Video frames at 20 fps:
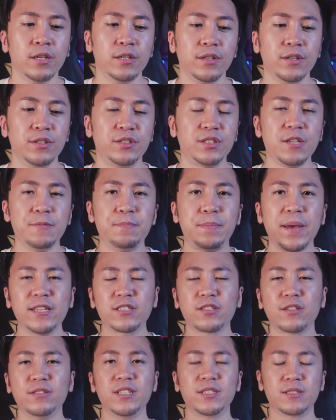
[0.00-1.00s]
You see,
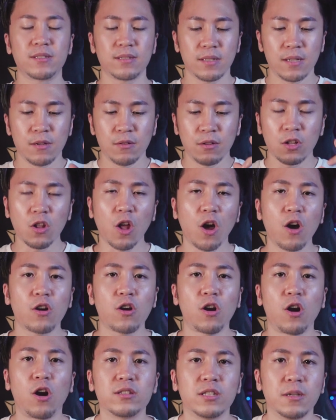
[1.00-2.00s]
based on this law
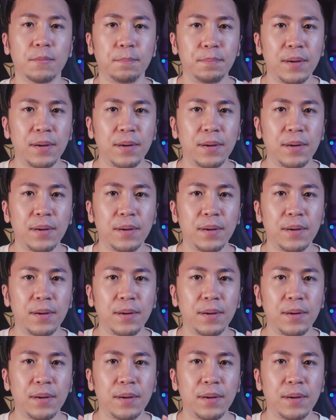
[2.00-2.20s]
called the